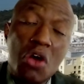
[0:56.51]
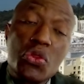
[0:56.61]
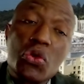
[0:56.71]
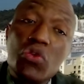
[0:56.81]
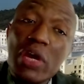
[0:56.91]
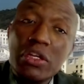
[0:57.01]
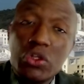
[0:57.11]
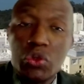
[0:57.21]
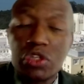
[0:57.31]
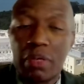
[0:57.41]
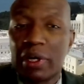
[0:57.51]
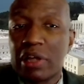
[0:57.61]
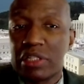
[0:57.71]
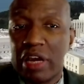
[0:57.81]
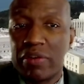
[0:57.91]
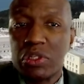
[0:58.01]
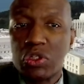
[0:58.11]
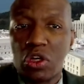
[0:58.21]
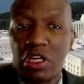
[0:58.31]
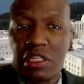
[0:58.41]
The great news about our SIREN
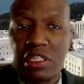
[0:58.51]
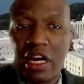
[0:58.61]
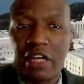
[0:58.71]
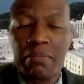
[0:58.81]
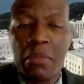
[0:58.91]
study is that